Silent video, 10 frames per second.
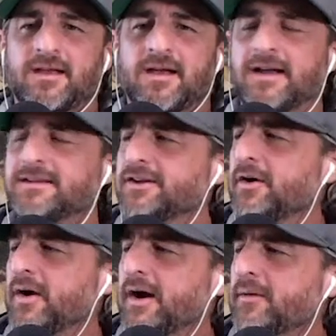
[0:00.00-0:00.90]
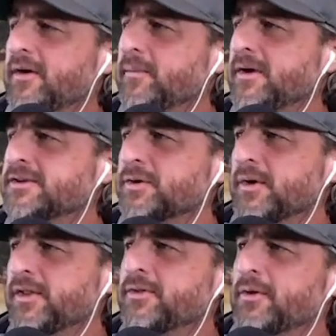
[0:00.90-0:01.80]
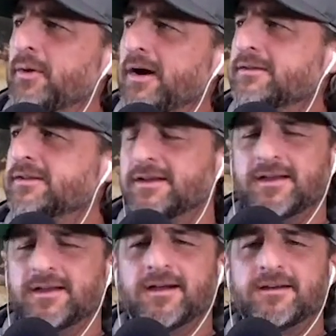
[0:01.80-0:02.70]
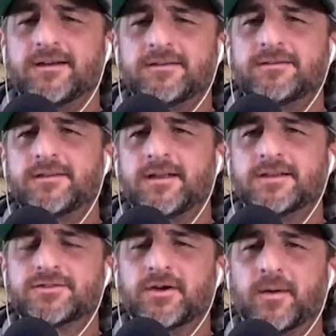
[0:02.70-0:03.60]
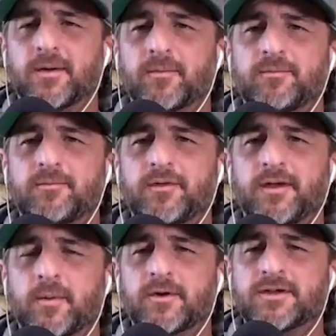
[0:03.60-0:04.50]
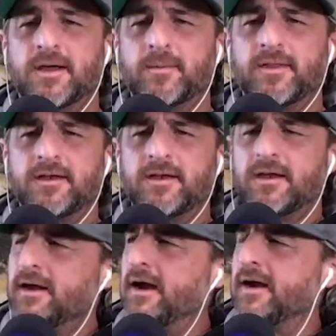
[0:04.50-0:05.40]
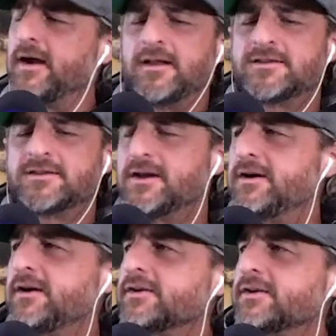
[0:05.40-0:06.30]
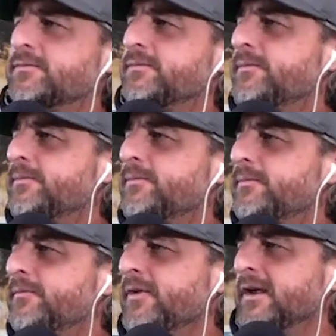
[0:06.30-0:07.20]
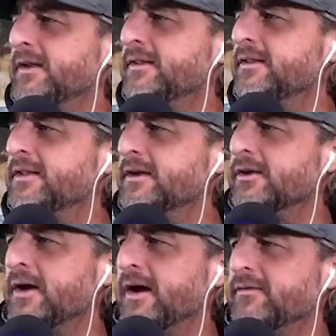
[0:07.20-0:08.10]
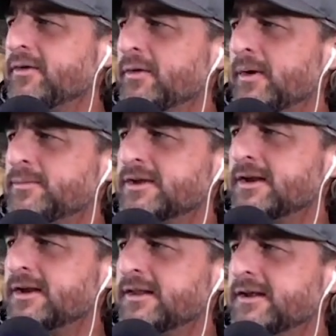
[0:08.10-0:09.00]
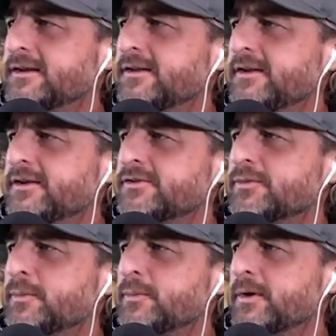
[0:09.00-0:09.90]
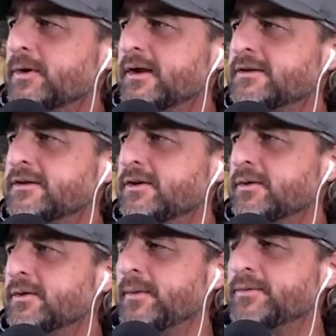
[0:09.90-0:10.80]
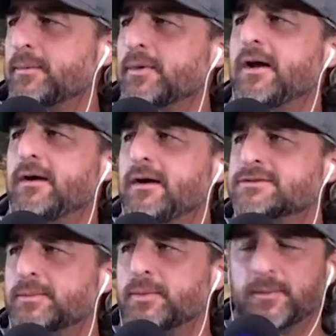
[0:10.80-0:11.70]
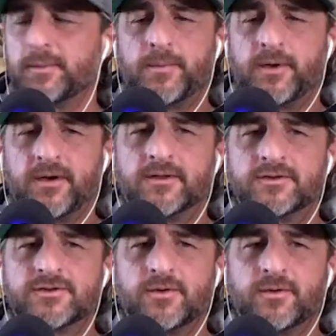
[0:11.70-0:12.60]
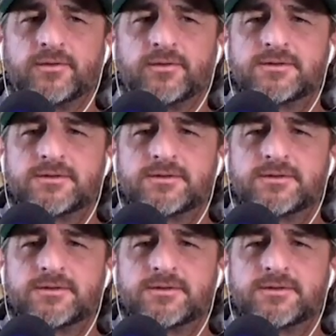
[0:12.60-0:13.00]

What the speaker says: I don't. I want to make sure we throw out the Instagram feed one more time. And then I saw on your feed that you have your website linked in there so people can get to your website. But I'll also put it in the show notes.